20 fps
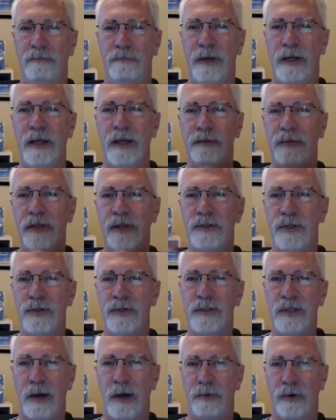but keep the
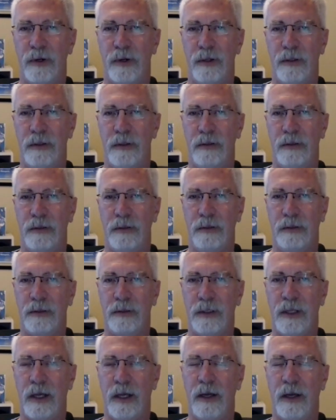two separate,
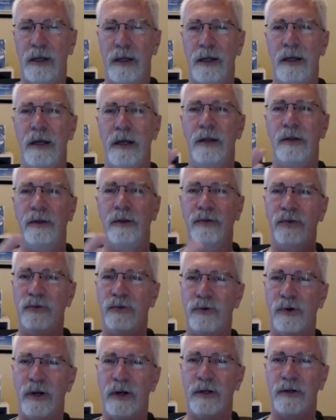okay? This
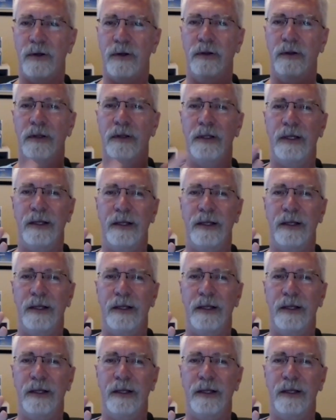is critical.